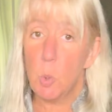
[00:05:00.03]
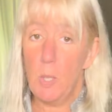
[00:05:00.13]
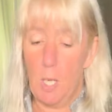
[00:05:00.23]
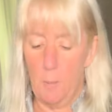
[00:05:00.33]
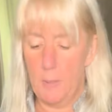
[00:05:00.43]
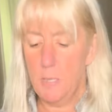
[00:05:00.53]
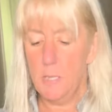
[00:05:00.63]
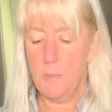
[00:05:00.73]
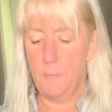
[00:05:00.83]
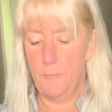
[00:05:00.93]
or
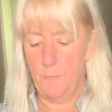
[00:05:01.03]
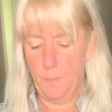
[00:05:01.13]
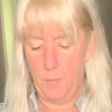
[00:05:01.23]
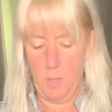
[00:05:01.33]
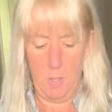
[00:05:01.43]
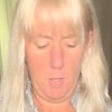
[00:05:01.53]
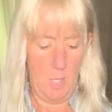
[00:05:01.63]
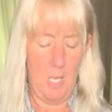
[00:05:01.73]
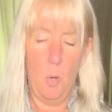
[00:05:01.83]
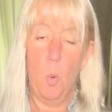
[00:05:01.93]
Hellman's.
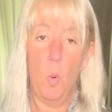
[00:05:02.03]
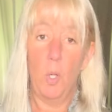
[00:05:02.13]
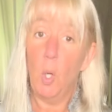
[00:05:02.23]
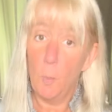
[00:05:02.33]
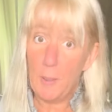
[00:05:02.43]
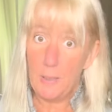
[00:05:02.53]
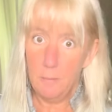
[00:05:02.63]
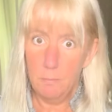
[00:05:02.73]
or homemade